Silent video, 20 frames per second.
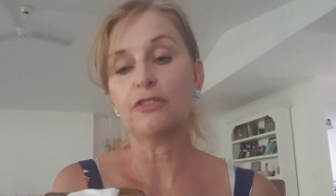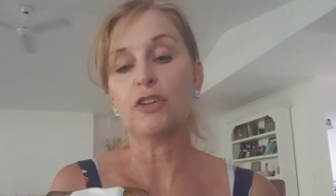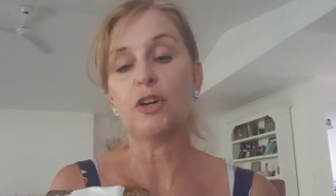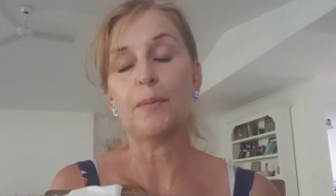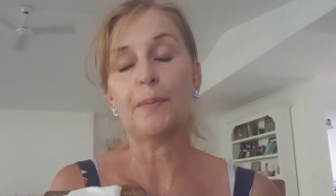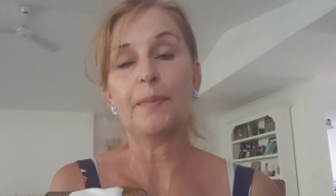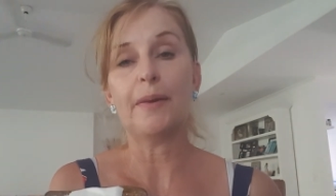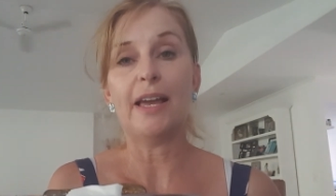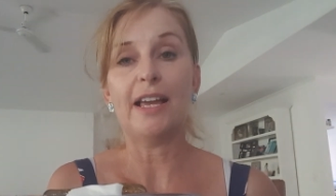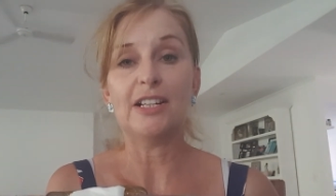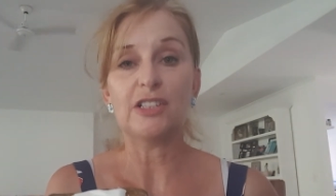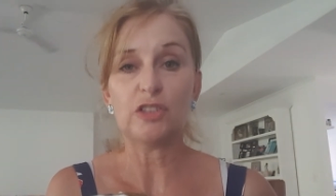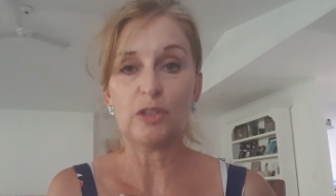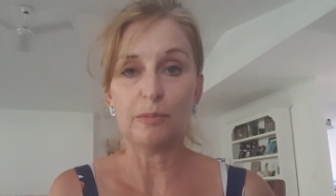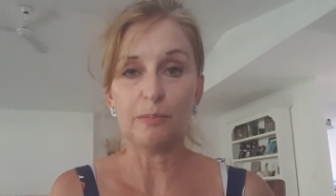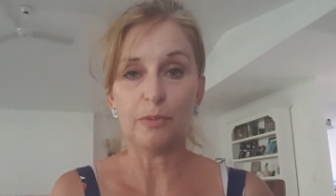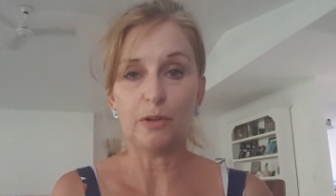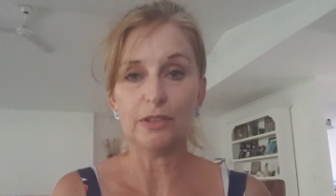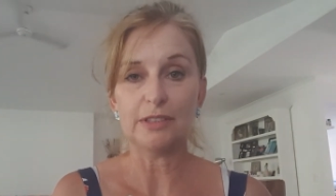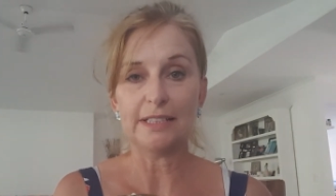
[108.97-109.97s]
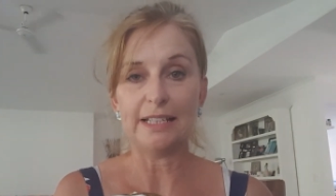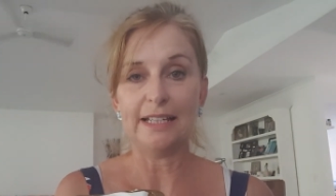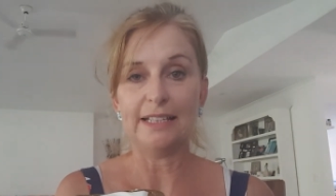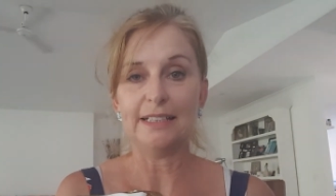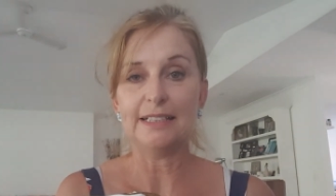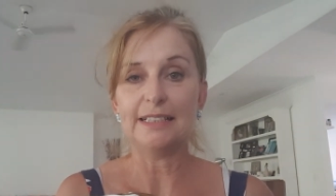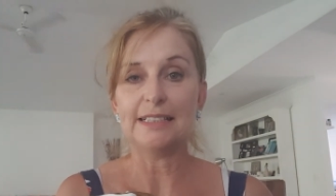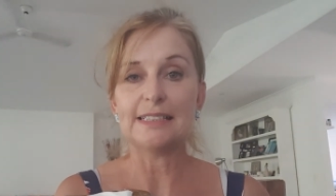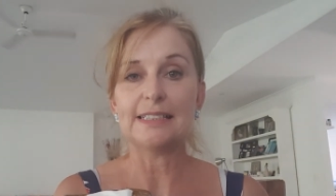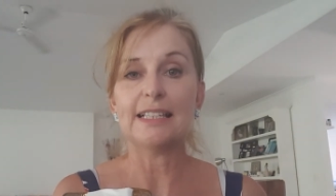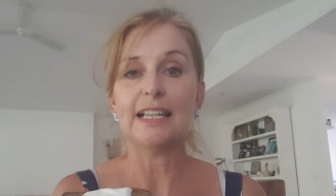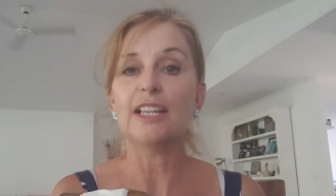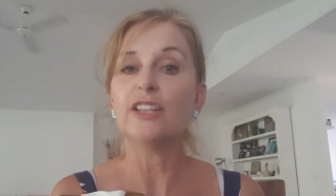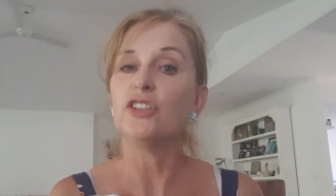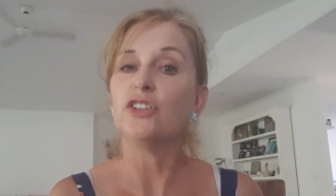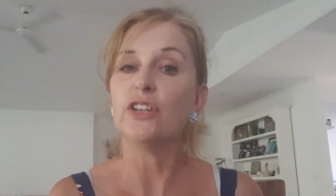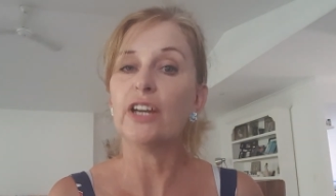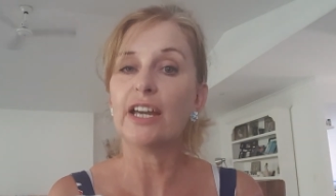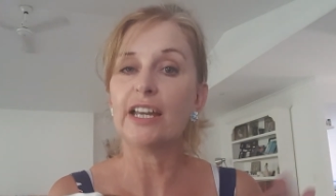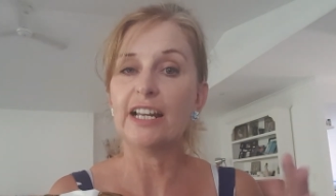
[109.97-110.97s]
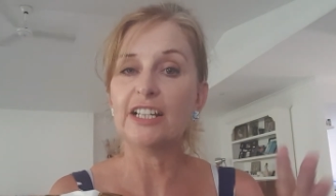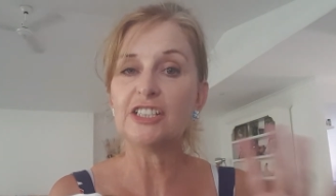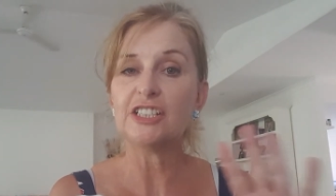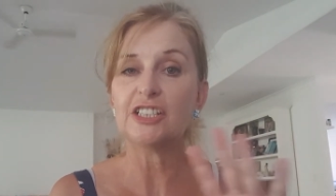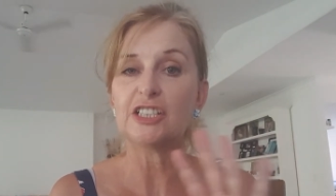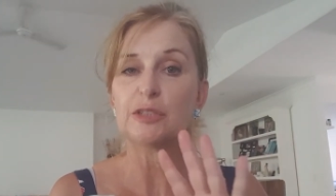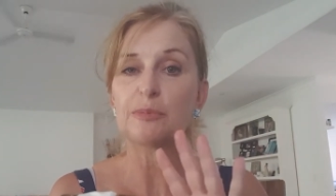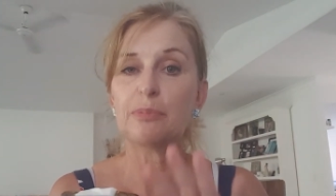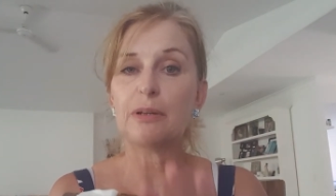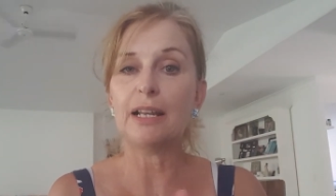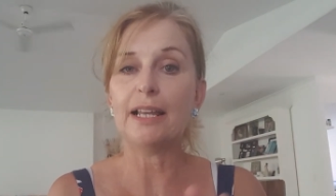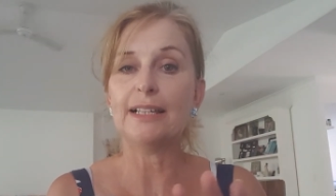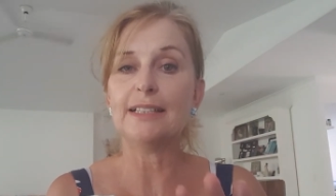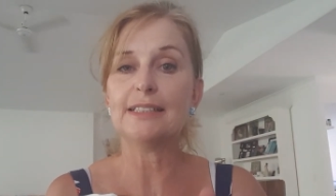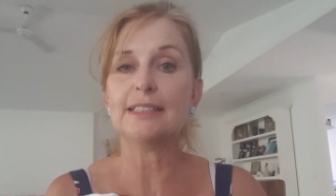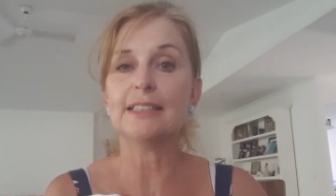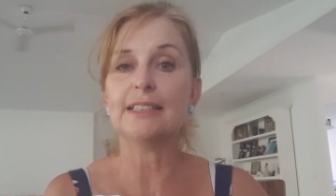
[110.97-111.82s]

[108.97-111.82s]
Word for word: from Anton Bonde is that you can actually just place